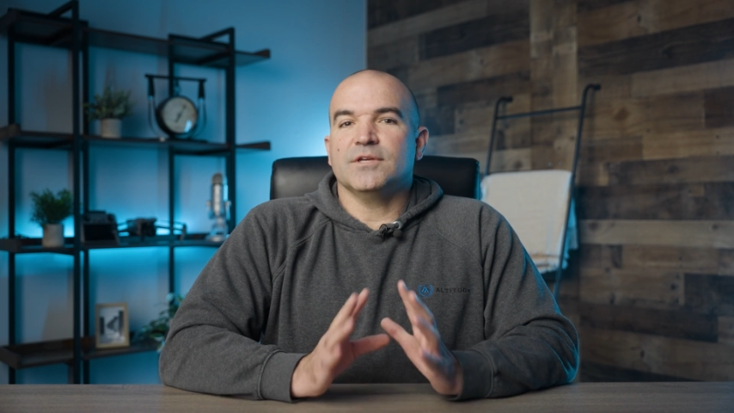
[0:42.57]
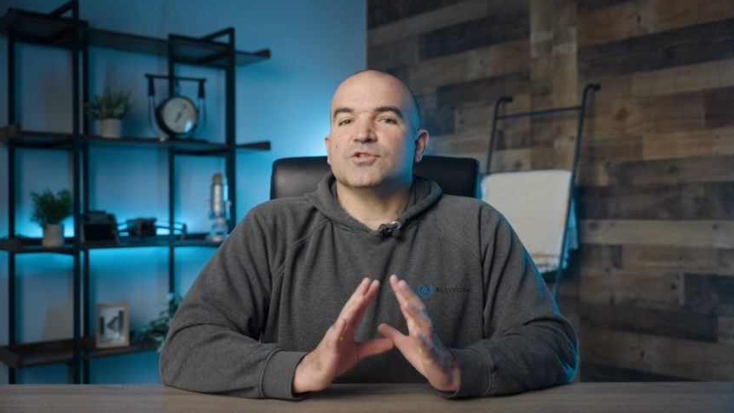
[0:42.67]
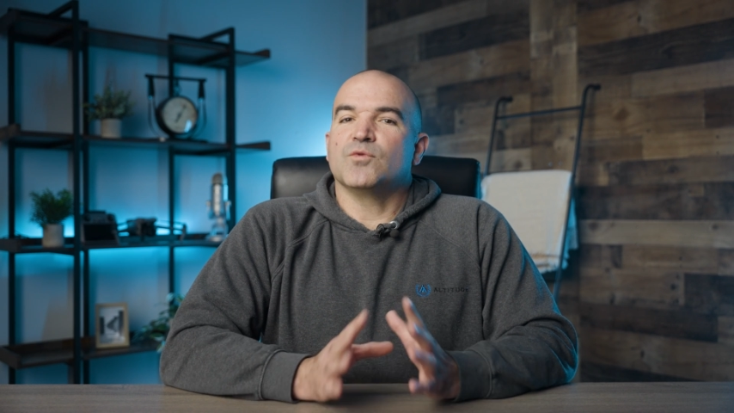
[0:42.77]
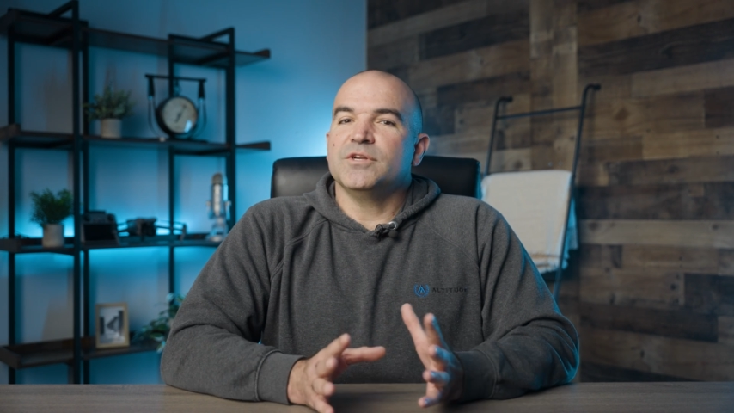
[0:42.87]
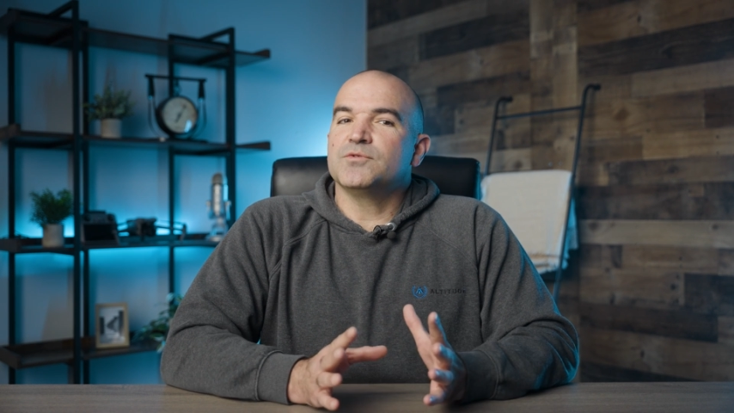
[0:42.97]
in
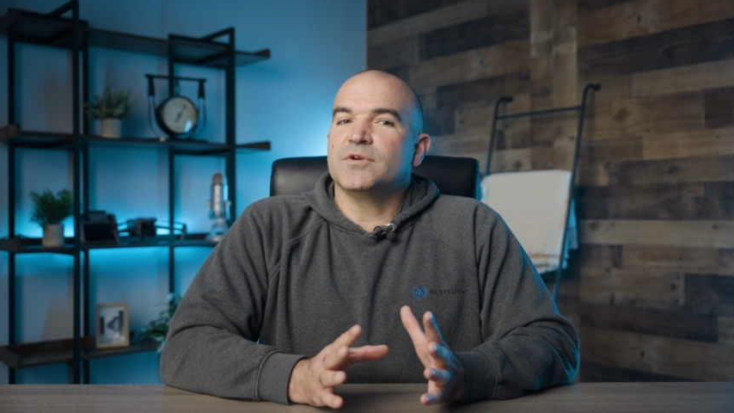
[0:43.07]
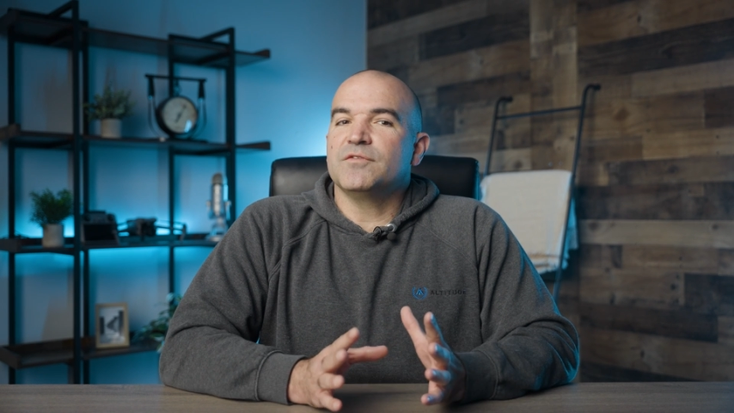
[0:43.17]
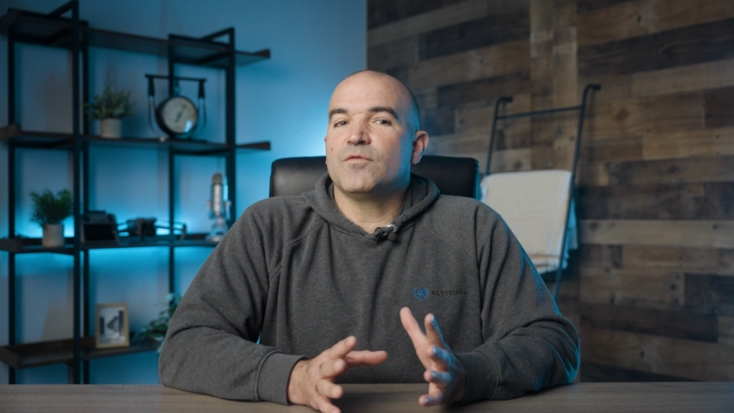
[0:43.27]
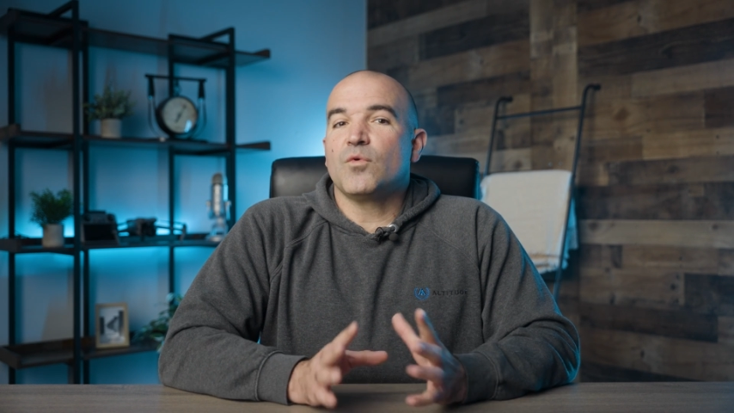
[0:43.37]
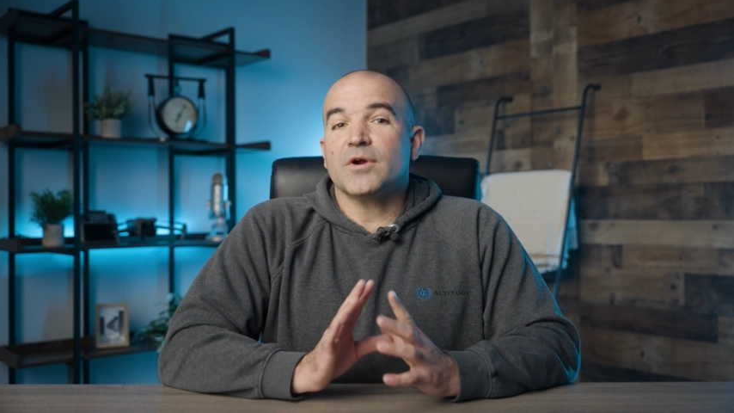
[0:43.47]

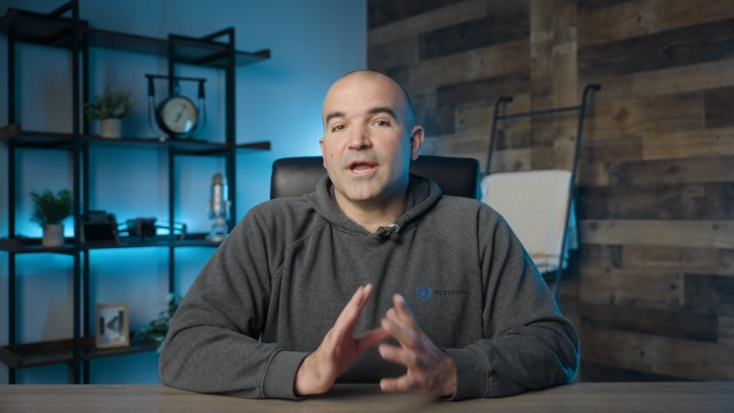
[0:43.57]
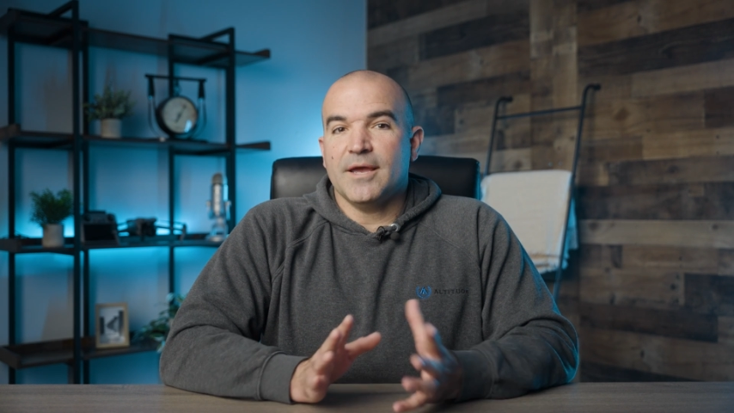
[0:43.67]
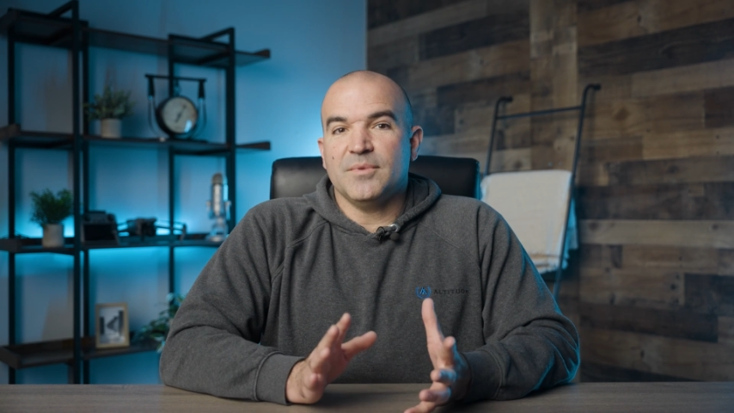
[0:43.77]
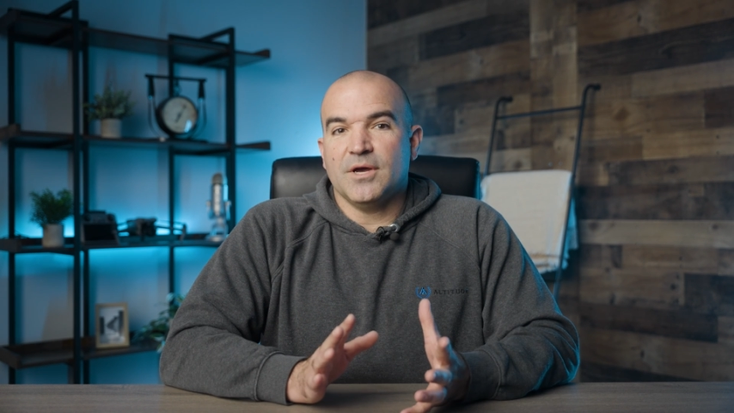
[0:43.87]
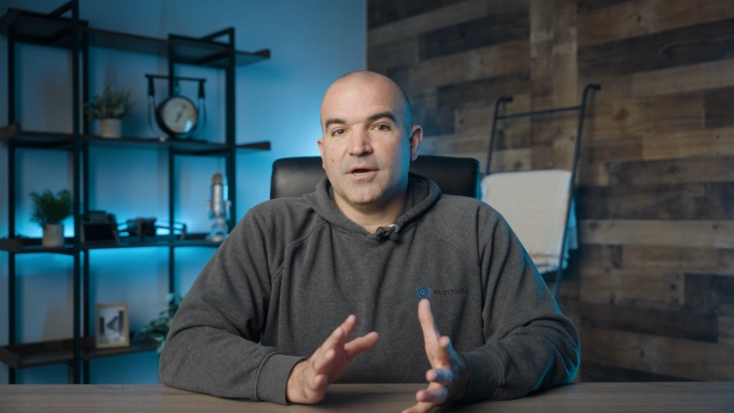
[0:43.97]
2024
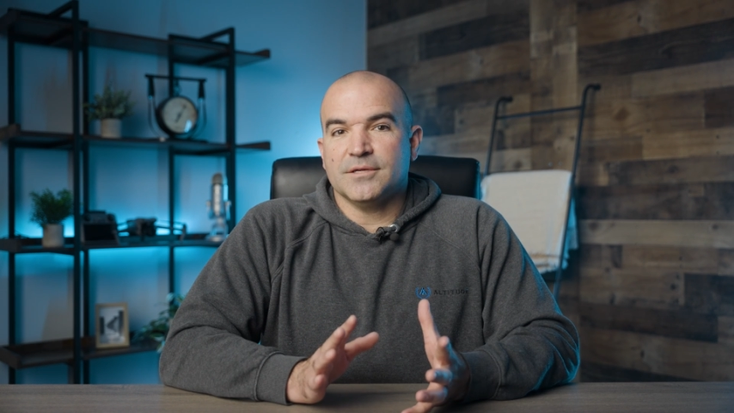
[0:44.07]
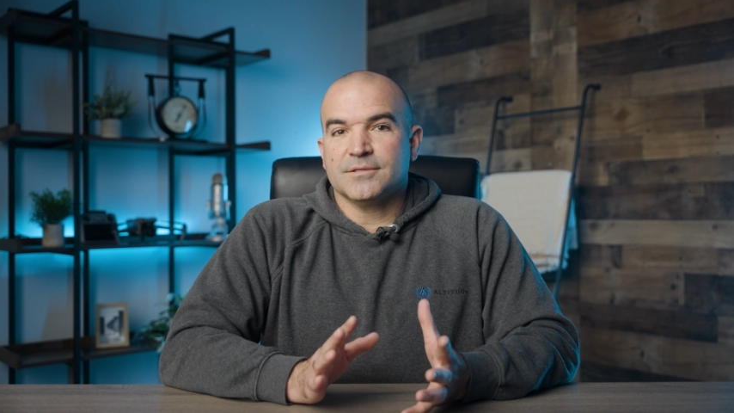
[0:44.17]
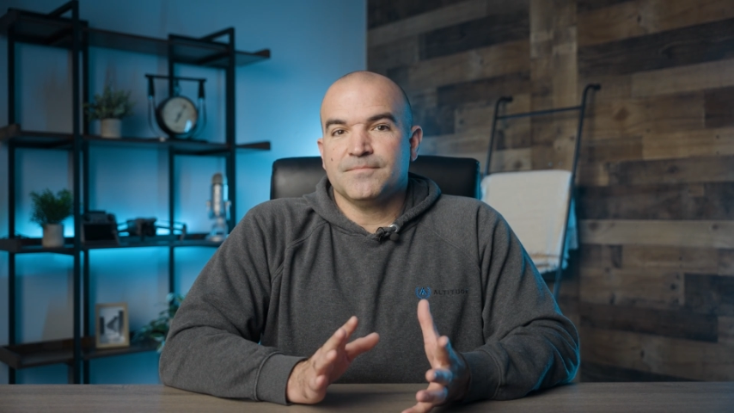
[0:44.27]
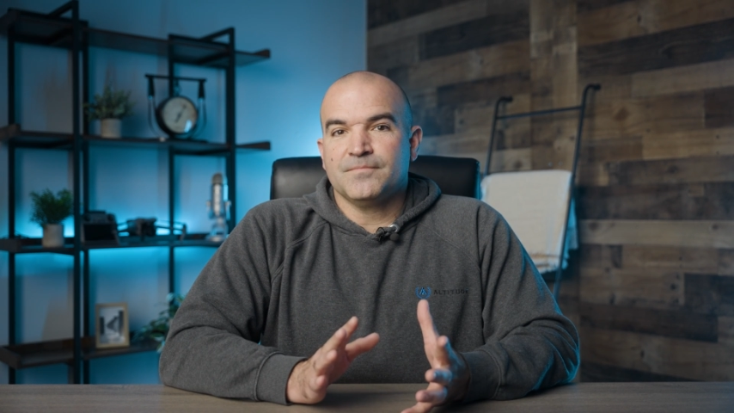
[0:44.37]
and beyond.